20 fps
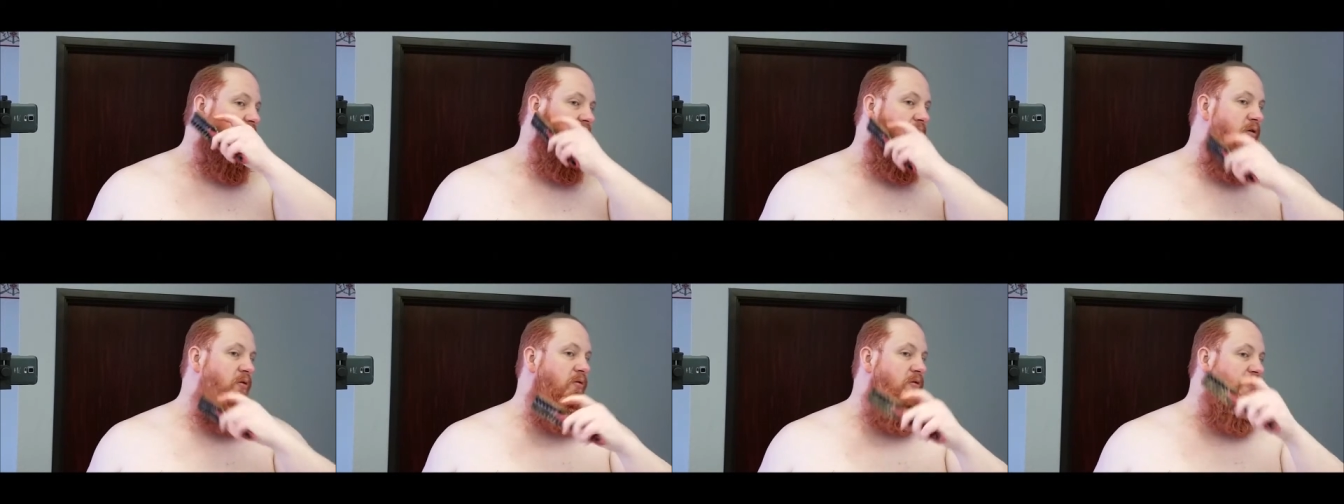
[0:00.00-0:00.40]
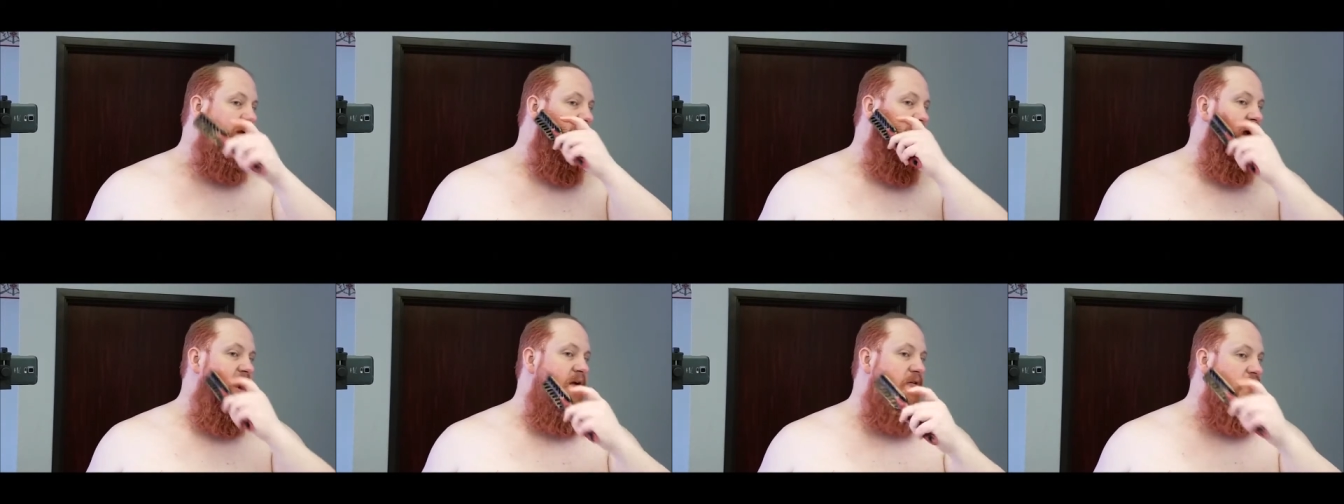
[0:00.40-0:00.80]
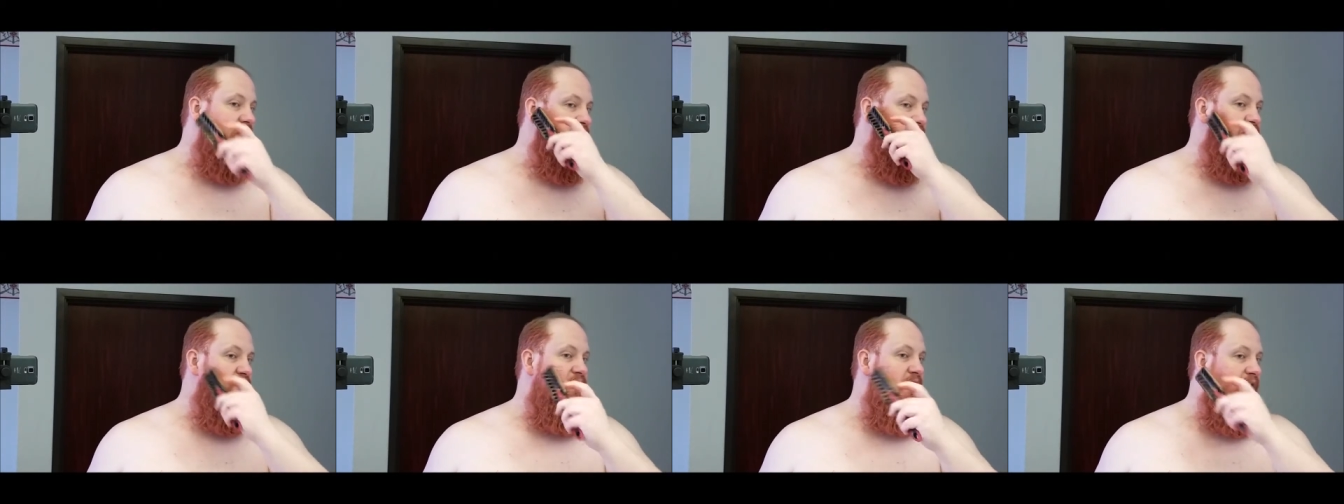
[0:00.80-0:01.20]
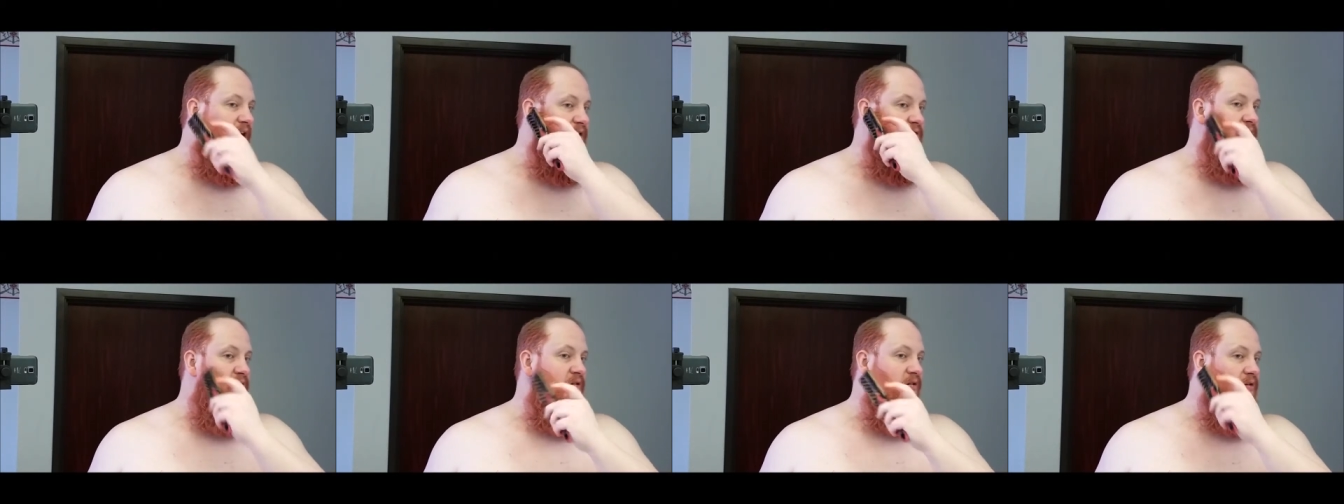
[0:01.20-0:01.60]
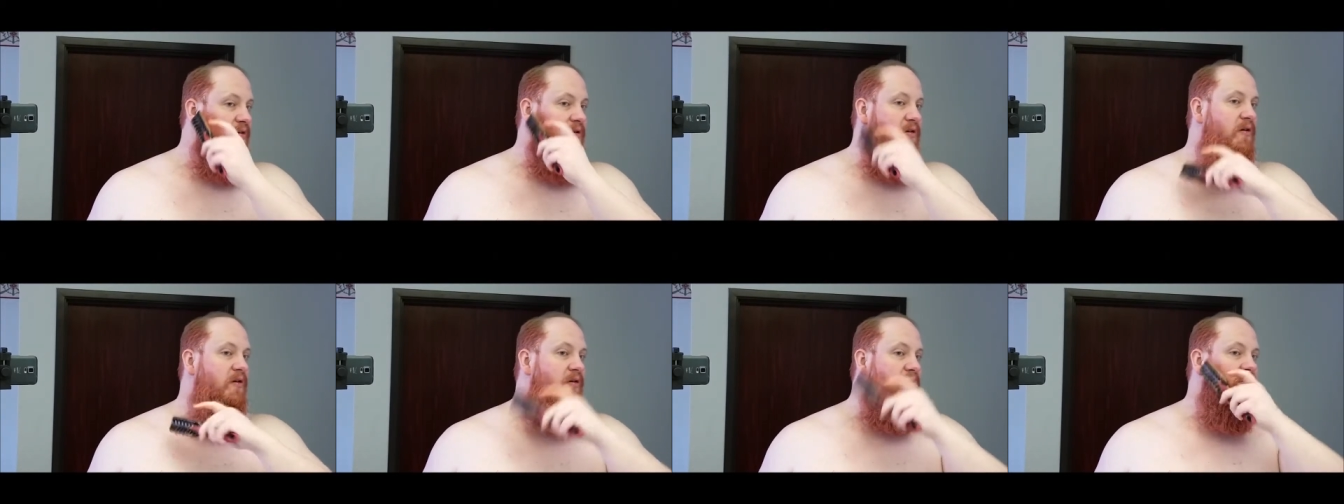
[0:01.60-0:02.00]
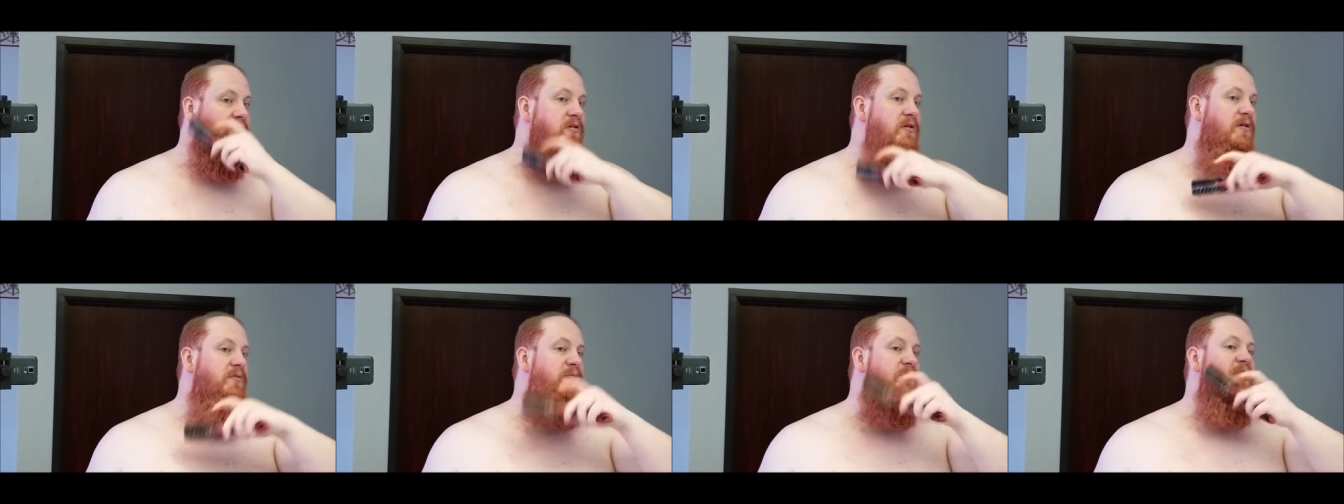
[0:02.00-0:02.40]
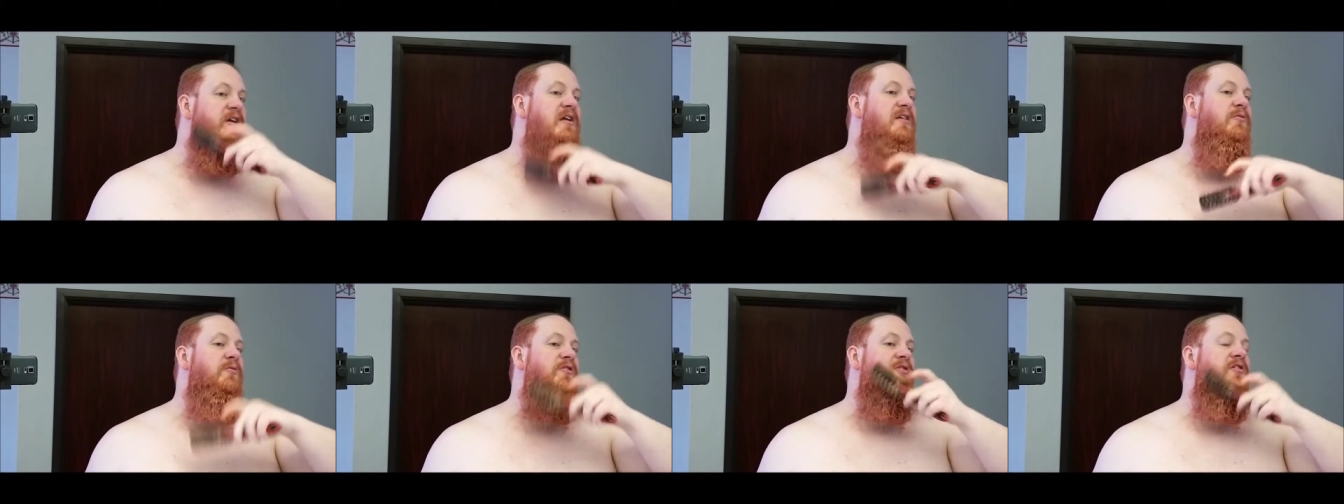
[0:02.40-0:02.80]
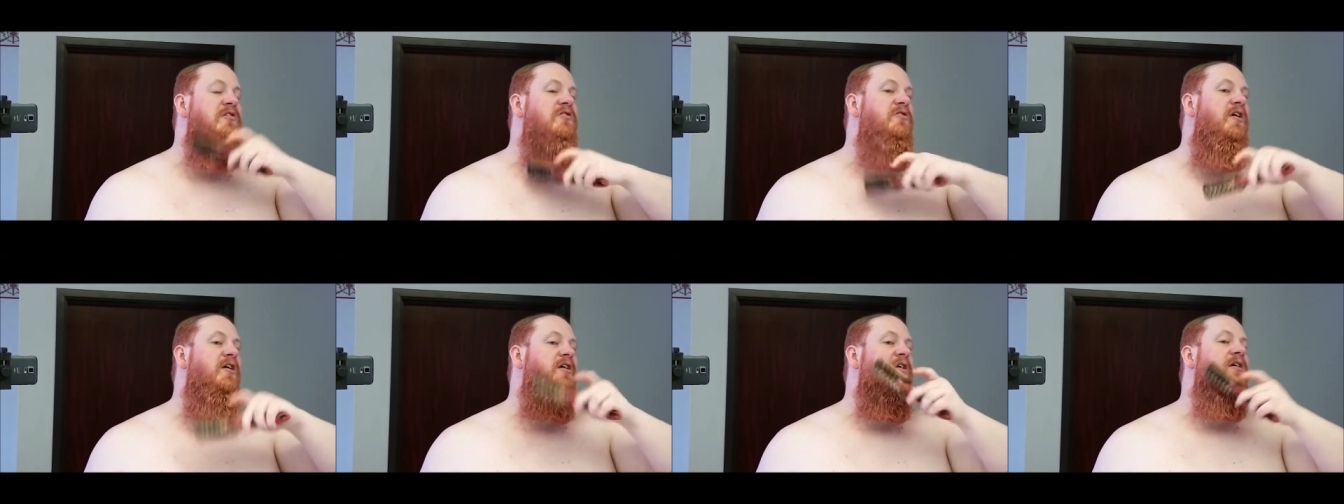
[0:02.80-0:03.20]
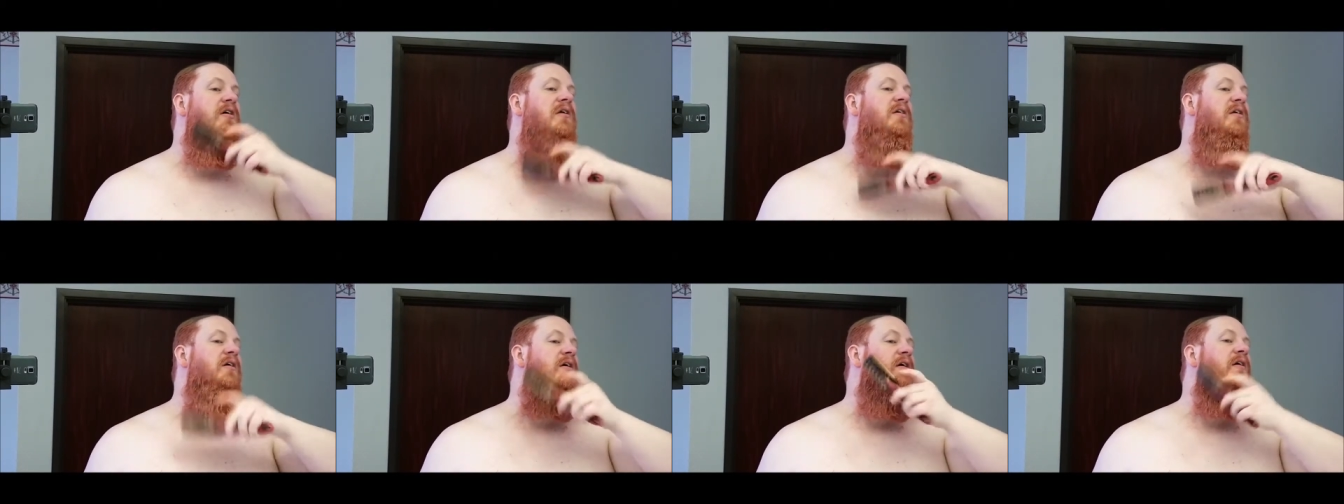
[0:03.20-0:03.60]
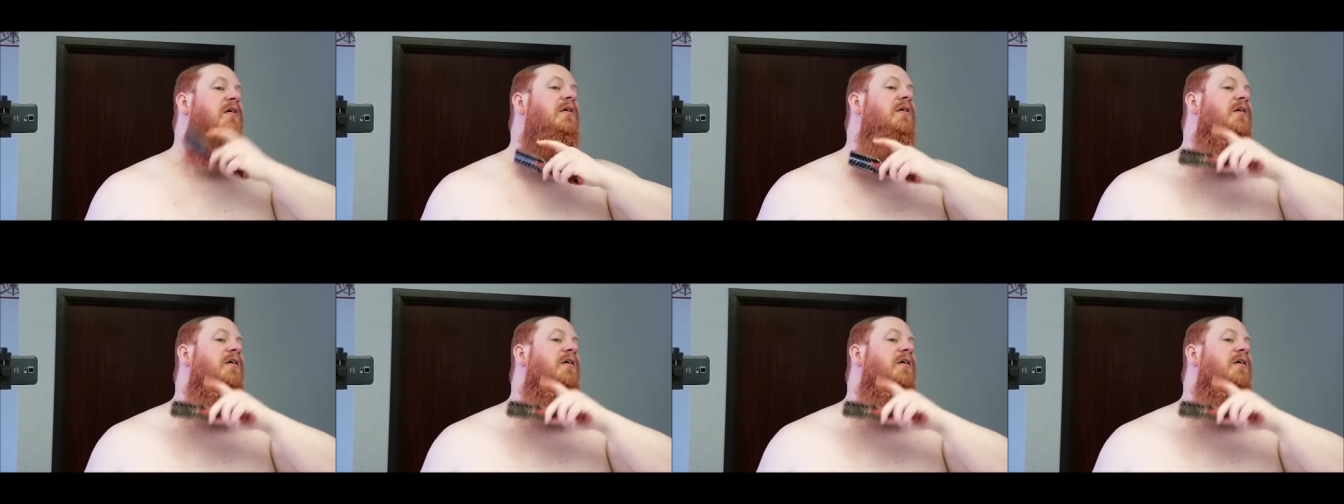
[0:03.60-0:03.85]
old Irish face, complete with the